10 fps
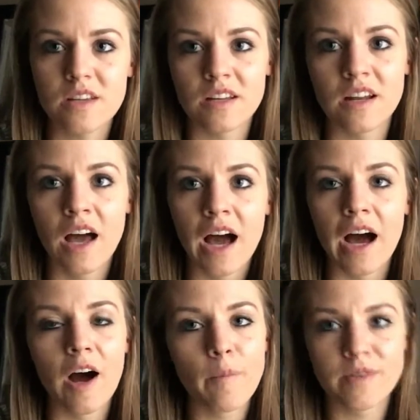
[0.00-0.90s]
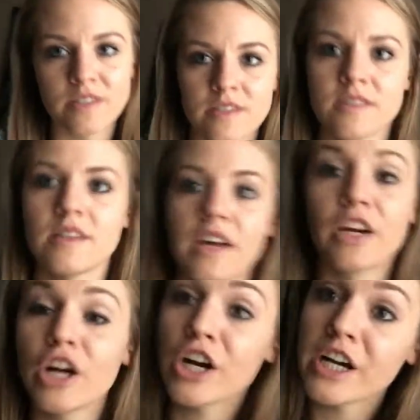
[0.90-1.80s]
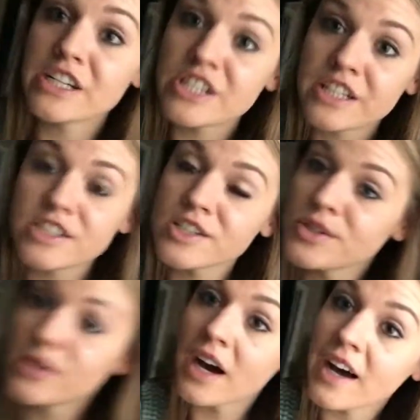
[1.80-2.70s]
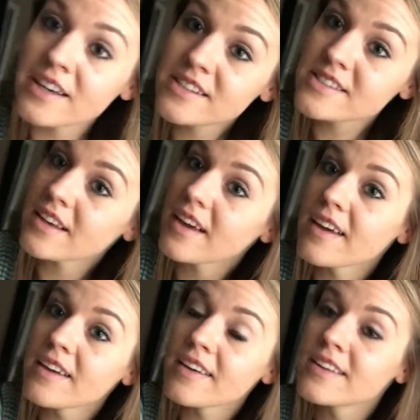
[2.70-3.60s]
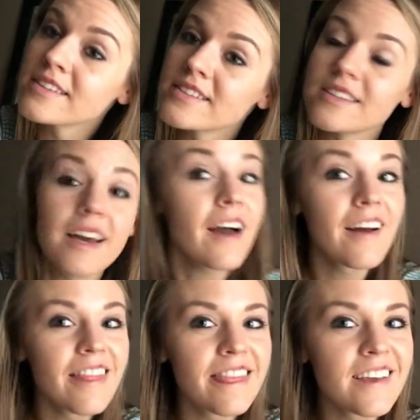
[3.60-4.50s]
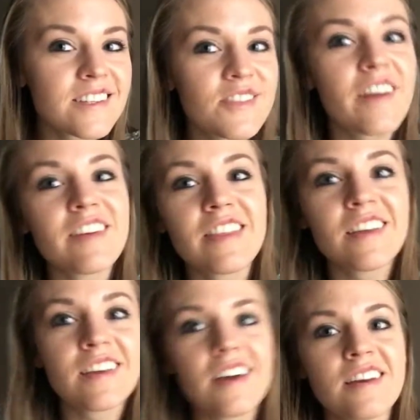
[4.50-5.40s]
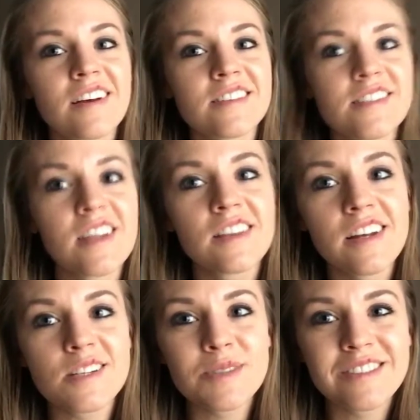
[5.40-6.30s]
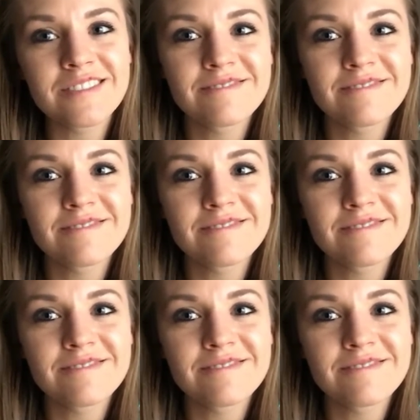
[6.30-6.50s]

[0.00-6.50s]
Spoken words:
and I hope this is encouraging to you guys. And yeah, thanks for everything, and I'll see you in the next one.